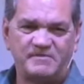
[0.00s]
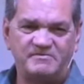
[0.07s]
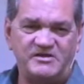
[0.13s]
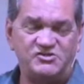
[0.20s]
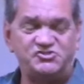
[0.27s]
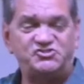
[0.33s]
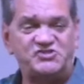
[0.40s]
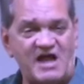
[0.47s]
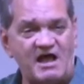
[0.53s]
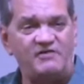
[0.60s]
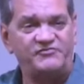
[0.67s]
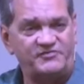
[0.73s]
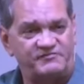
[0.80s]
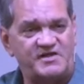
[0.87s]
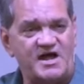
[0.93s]
There's
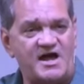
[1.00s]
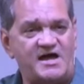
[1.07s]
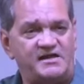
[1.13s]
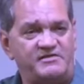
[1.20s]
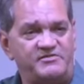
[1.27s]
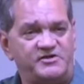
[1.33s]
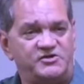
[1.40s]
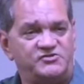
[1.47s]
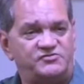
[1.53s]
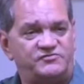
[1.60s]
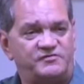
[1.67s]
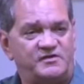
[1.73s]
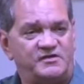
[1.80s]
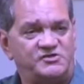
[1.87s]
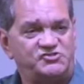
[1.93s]
childs of God and
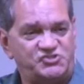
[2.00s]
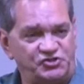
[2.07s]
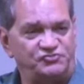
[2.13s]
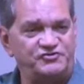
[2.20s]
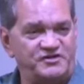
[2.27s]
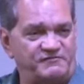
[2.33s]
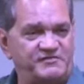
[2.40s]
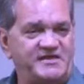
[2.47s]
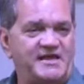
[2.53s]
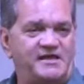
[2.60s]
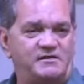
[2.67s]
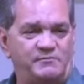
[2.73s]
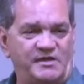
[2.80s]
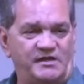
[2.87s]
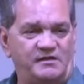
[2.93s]
there's children of the
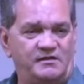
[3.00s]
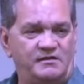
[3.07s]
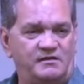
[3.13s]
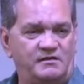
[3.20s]
enemy.